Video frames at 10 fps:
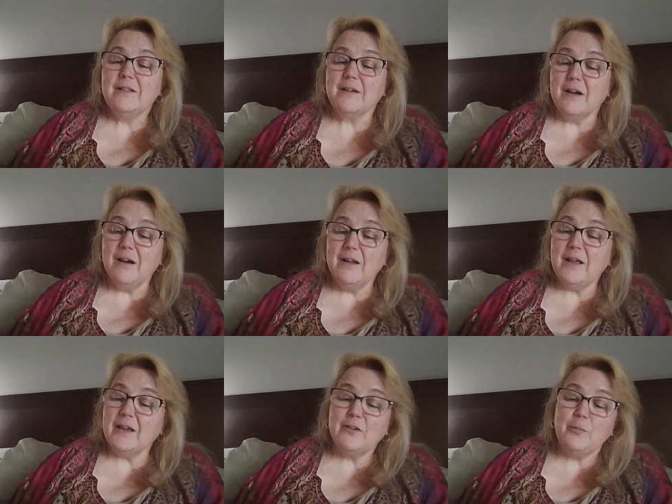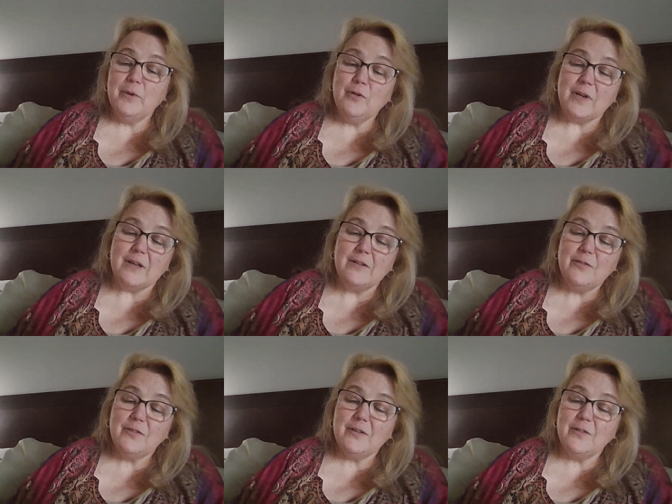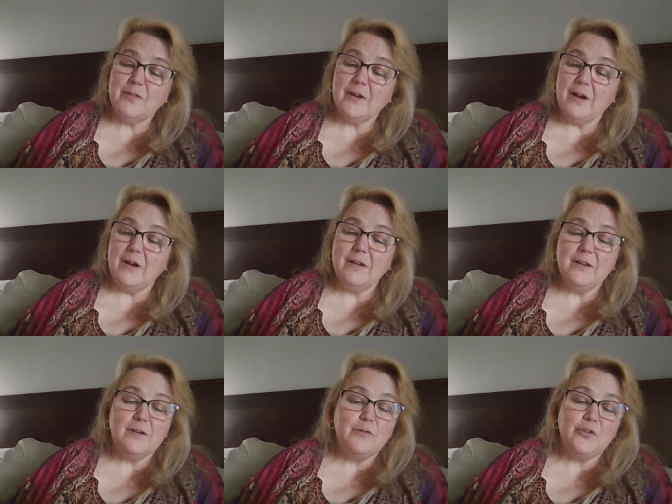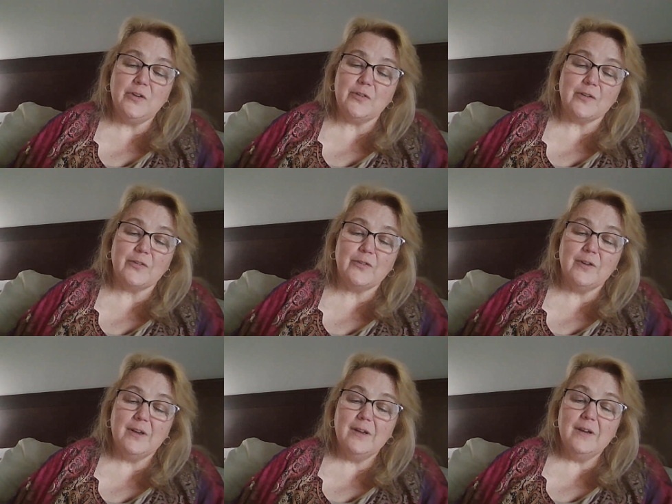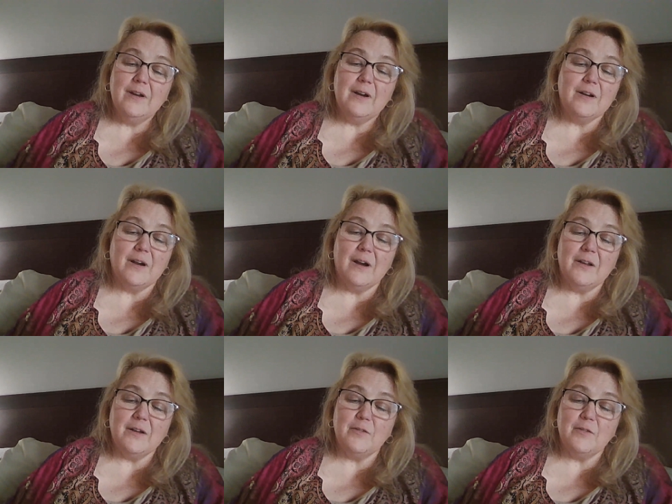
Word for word: The God I experienced is the God of Jesus, a God